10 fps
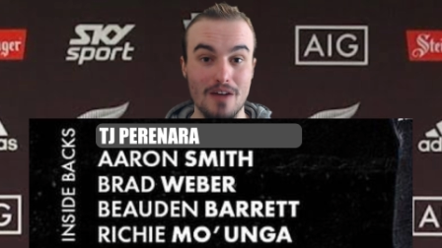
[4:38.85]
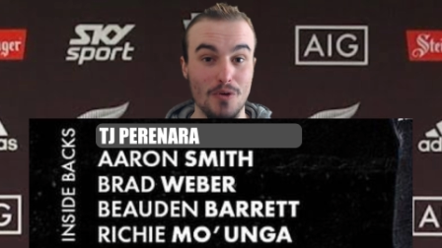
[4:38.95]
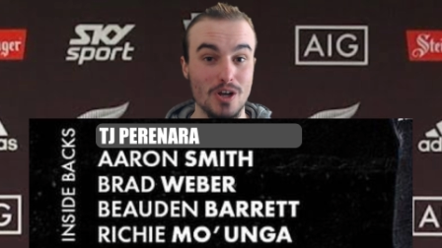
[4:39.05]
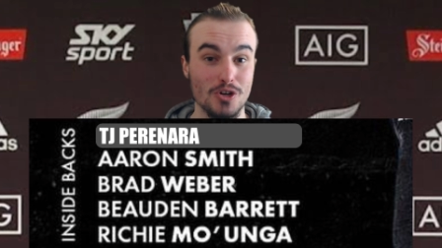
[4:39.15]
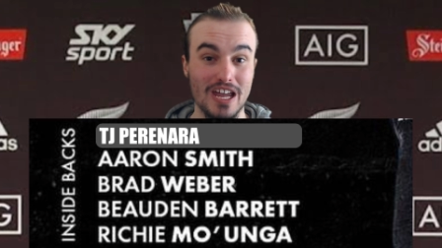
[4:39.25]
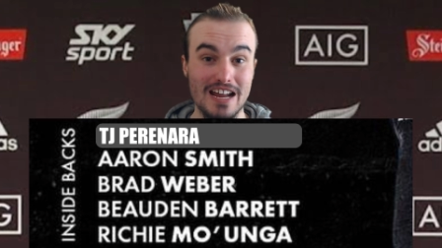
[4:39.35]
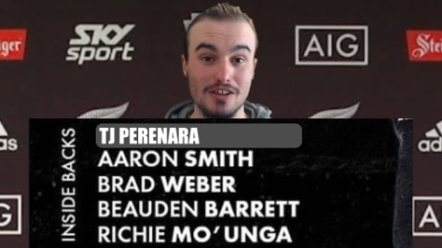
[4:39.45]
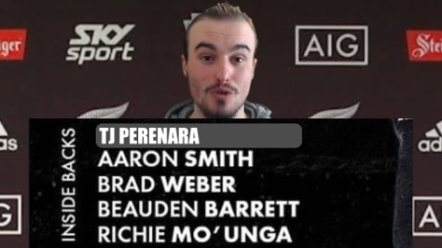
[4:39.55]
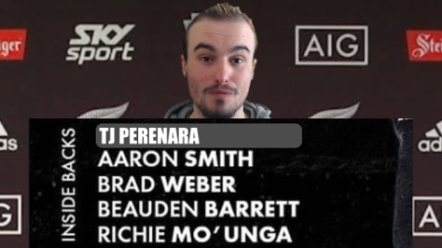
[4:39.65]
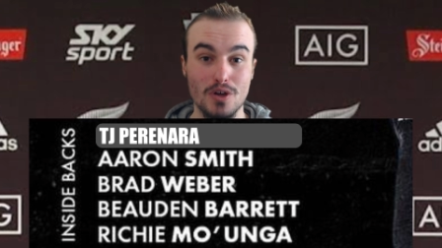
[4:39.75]
If I took
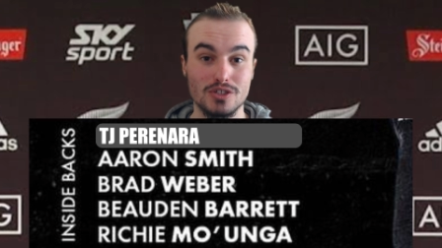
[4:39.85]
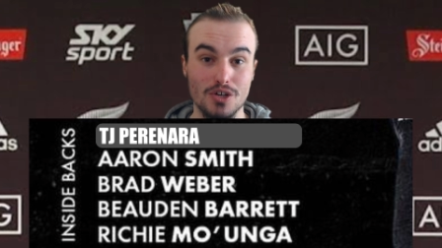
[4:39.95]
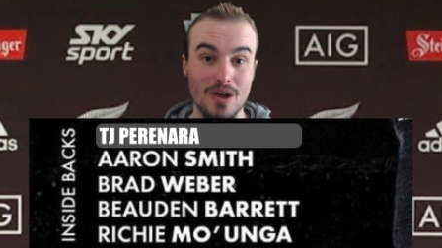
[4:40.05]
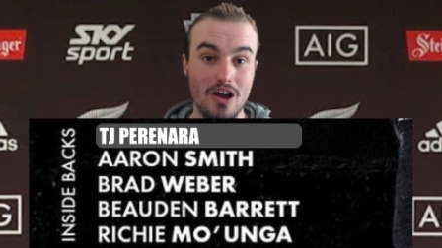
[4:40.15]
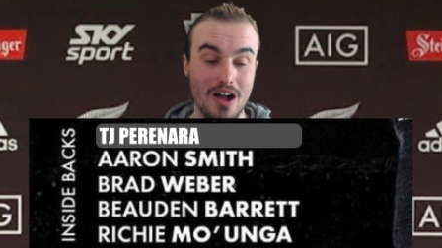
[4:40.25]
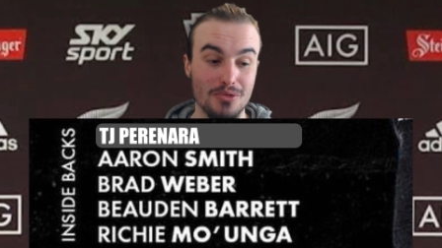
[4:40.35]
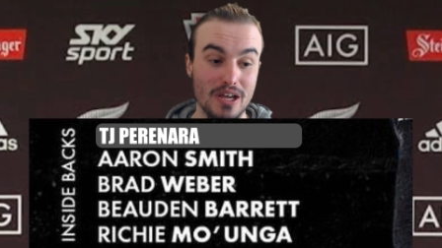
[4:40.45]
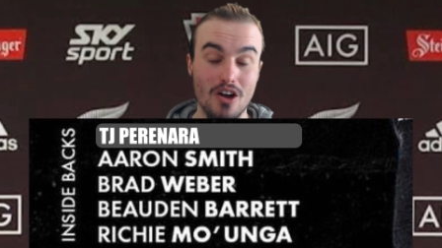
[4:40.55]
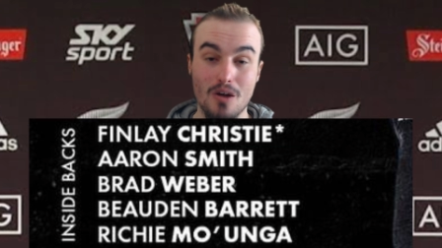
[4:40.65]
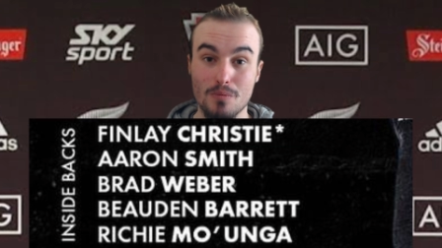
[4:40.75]
either of those two out, I
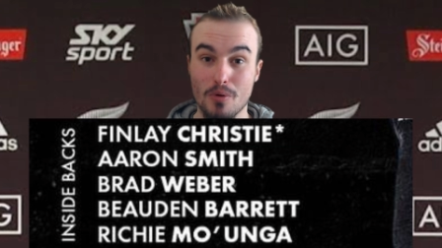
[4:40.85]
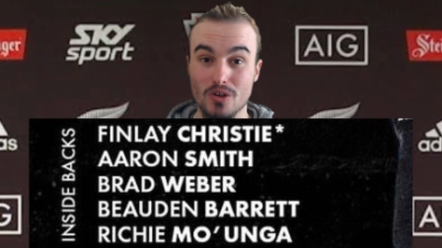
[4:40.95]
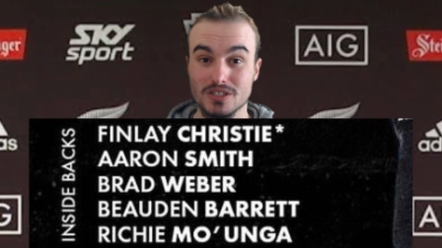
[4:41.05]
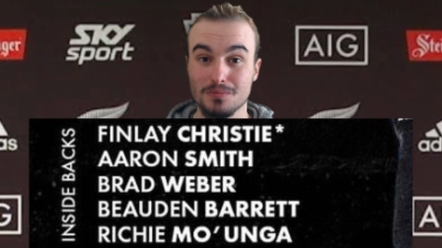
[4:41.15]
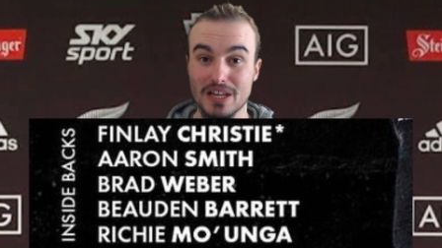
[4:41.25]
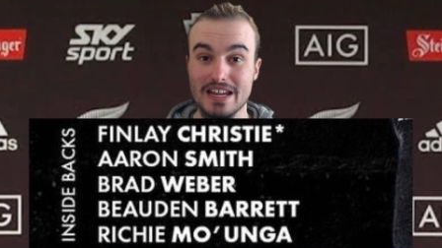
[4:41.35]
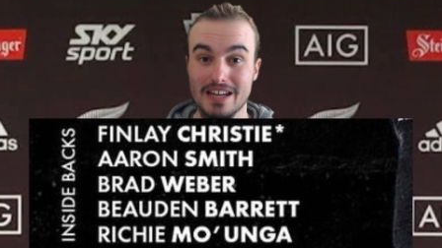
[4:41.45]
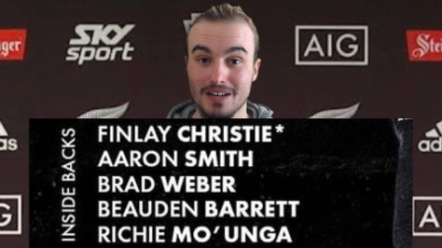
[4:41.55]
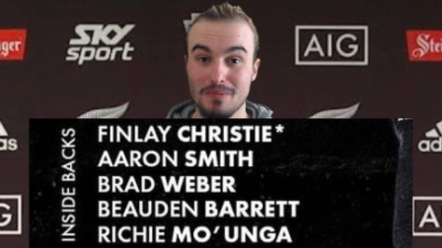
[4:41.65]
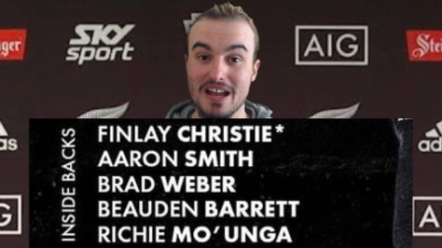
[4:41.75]
think I would
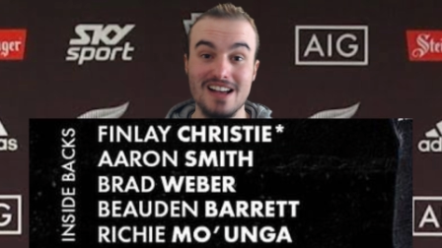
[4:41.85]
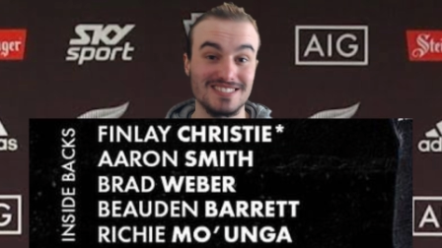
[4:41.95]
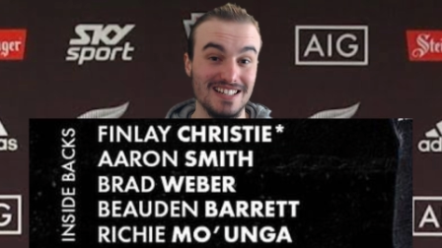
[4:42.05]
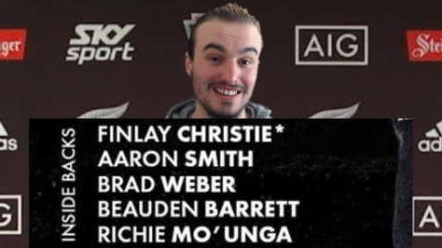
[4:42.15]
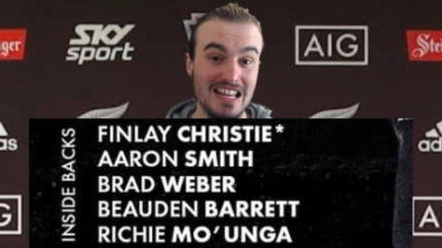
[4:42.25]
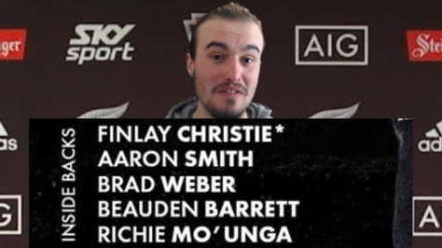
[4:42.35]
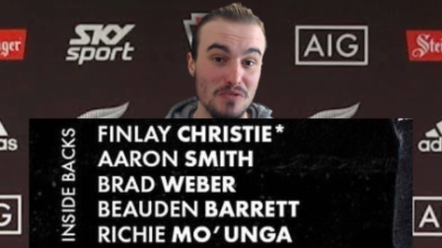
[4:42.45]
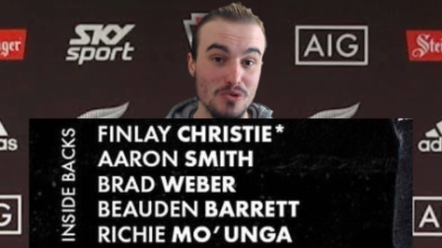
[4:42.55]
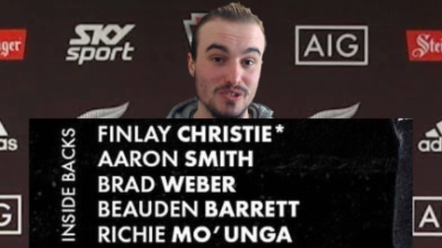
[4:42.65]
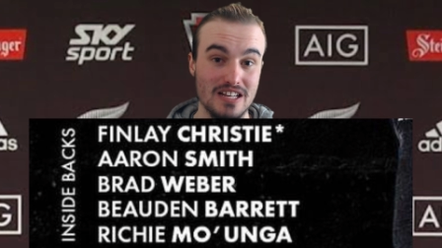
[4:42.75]
possibly be asked to leave
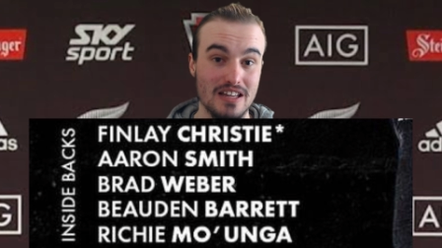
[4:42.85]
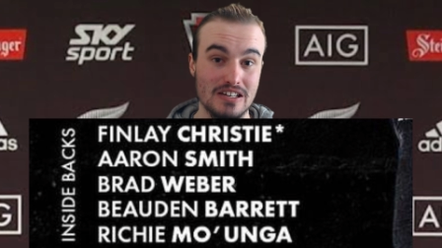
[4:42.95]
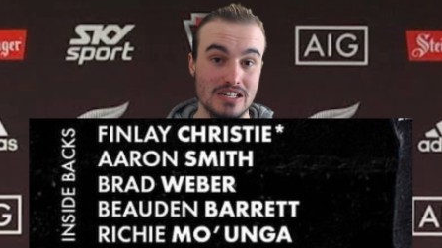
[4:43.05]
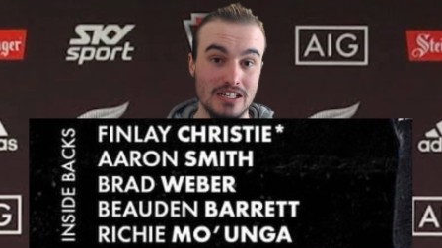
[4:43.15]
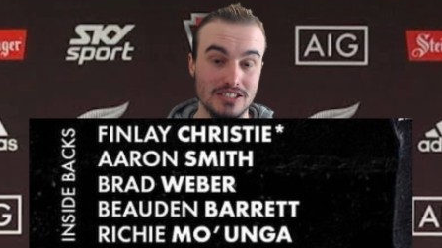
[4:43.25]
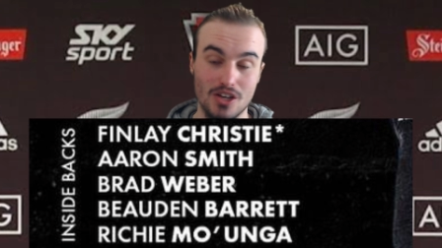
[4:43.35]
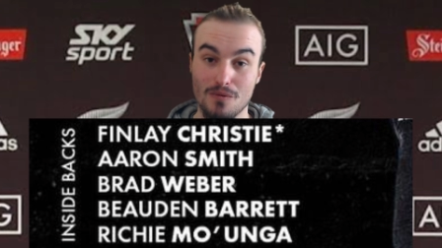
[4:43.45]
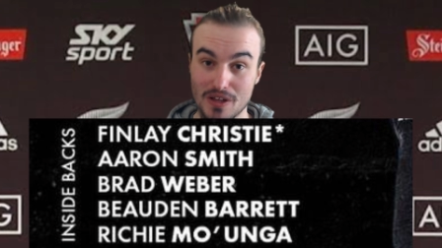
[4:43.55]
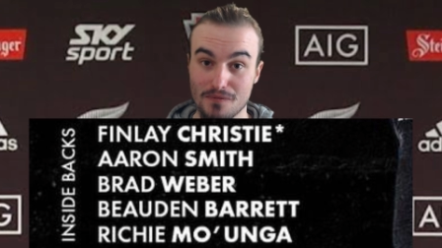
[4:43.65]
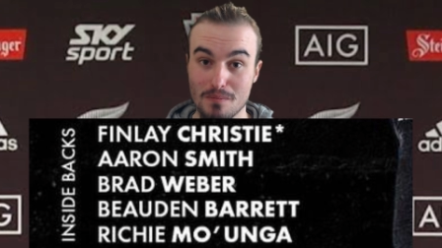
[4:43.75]
New Zealand. So
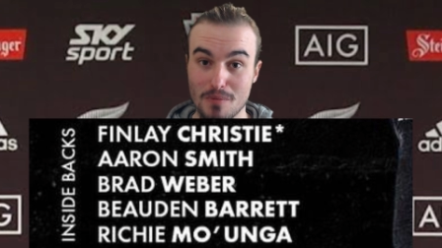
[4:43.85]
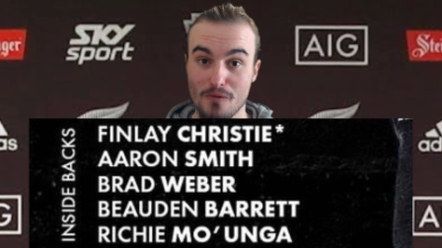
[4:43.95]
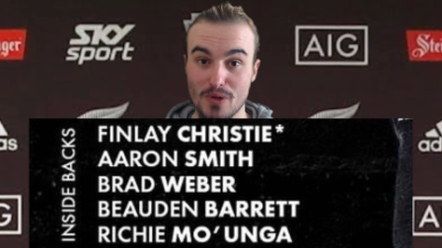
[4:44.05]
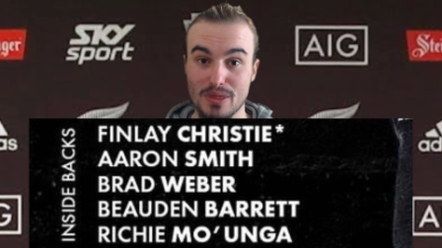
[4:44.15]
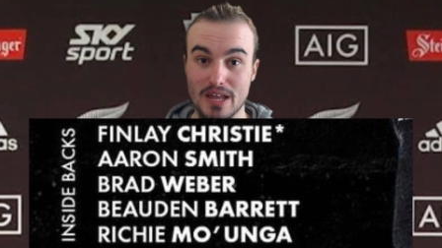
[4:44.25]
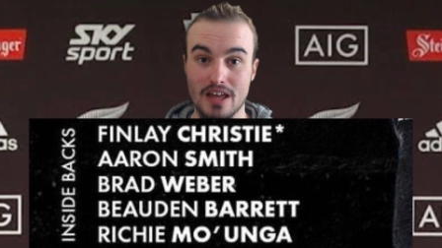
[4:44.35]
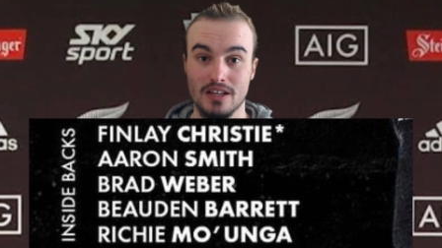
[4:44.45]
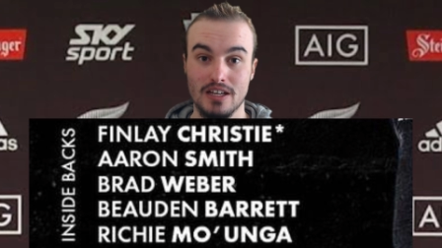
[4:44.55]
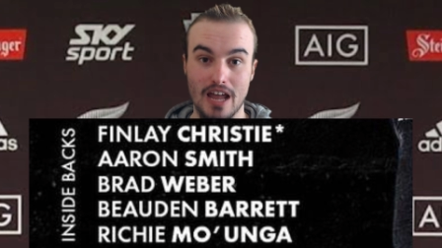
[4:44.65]
I've left them both in there,